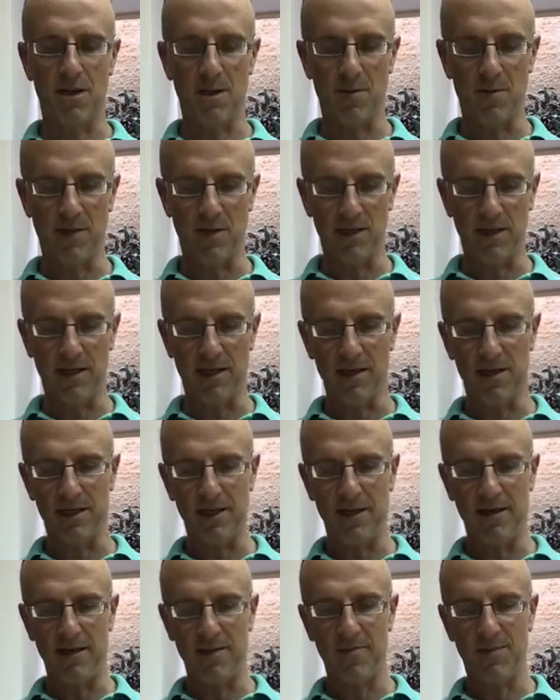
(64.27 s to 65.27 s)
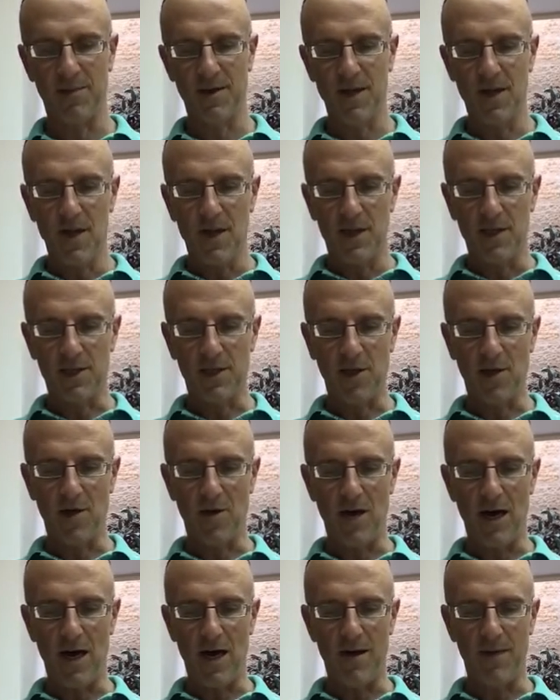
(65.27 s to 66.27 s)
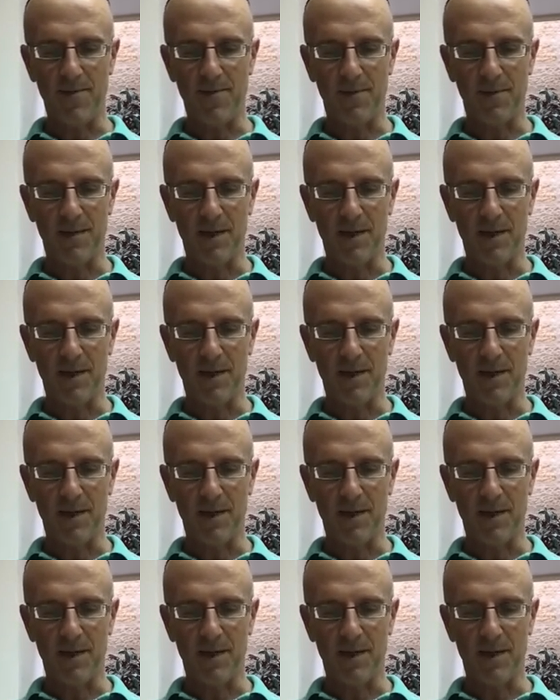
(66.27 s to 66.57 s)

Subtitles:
the ability to sell it. So, a